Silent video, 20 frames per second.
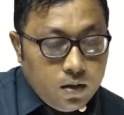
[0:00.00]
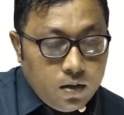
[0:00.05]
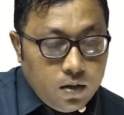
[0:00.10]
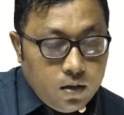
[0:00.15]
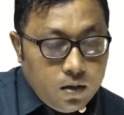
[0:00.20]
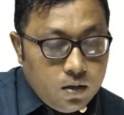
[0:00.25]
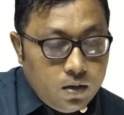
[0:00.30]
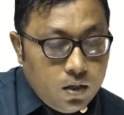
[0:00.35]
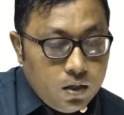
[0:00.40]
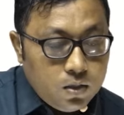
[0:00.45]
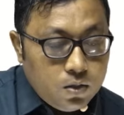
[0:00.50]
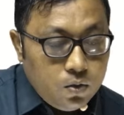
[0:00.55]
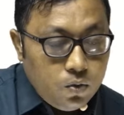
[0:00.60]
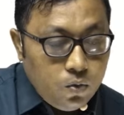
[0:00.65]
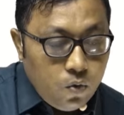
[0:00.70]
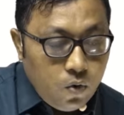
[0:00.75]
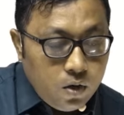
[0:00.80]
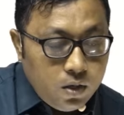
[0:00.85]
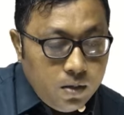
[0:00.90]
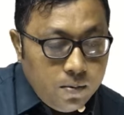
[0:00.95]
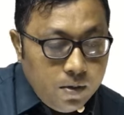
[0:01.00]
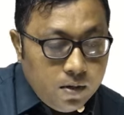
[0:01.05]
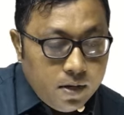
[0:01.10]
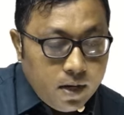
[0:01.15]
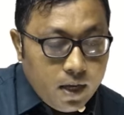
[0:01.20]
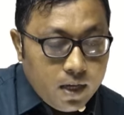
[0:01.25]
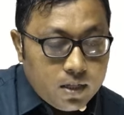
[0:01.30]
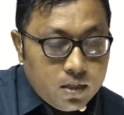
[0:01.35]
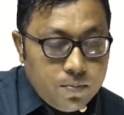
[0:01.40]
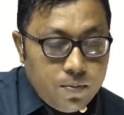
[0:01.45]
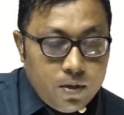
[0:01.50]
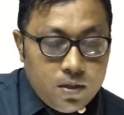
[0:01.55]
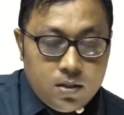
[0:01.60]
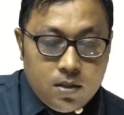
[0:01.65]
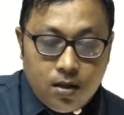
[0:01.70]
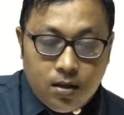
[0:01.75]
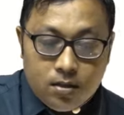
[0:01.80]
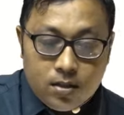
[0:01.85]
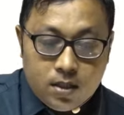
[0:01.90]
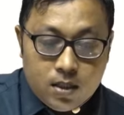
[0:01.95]
there is no unable to experience
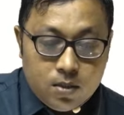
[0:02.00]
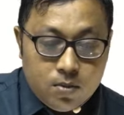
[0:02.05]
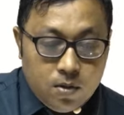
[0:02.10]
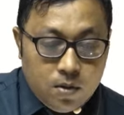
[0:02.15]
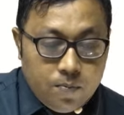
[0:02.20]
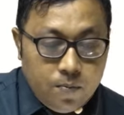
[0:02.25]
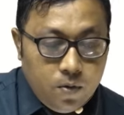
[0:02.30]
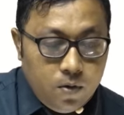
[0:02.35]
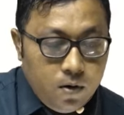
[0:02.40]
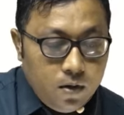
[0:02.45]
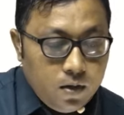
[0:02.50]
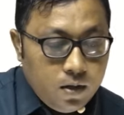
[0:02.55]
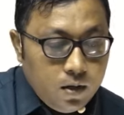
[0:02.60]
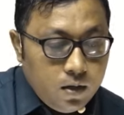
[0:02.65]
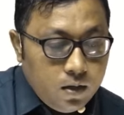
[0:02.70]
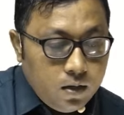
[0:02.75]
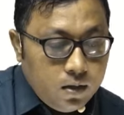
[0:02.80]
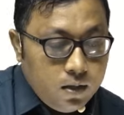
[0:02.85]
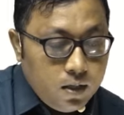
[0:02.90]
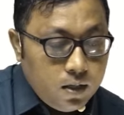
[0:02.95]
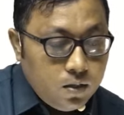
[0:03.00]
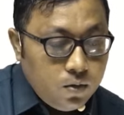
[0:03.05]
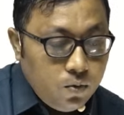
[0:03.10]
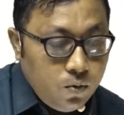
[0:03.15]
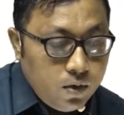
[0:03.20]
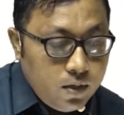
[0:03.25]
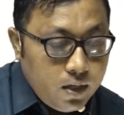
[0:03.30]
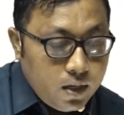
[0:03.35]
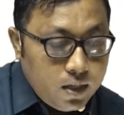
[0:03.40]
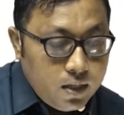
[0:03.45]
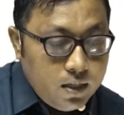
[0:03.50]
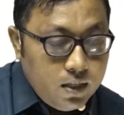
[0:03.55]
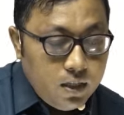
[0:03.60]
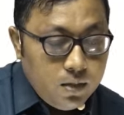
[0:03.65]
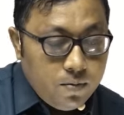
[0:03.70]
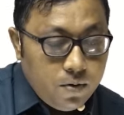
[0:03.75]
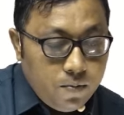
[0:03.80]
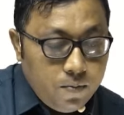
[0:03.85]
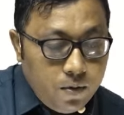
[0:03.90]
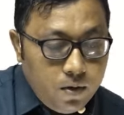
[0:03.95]
the smell of food, there is no decreased need
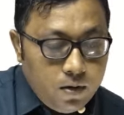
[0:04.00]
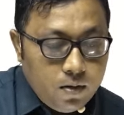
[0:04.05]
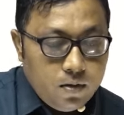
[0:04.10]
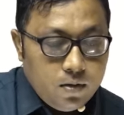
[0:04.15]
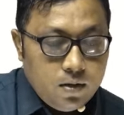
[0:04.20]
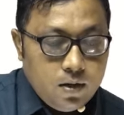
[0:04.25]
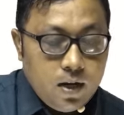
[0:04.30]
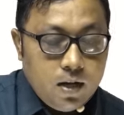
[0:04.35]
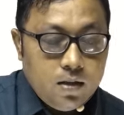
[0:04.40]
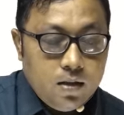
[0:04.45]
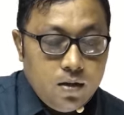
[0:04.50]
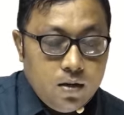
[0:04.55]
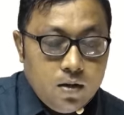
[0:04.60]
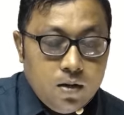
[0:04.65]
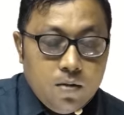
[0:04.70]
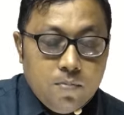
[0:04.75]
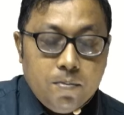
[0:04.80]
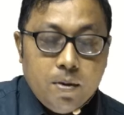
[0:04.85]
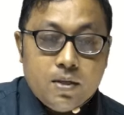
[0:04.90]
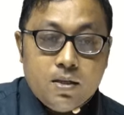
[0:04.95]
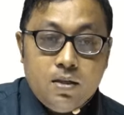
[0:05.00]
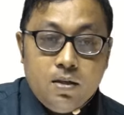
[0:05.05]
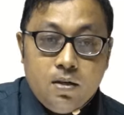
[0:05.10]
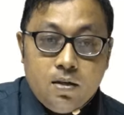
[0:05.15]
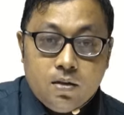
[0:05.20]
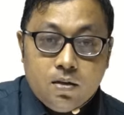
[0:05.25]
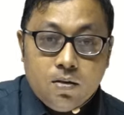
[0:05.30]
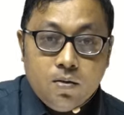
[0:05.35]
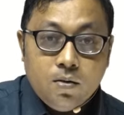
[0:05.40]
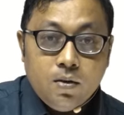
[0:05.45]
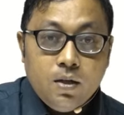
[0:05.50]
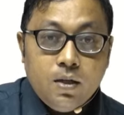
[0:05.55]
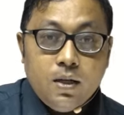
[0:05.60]
for food, rather patient need to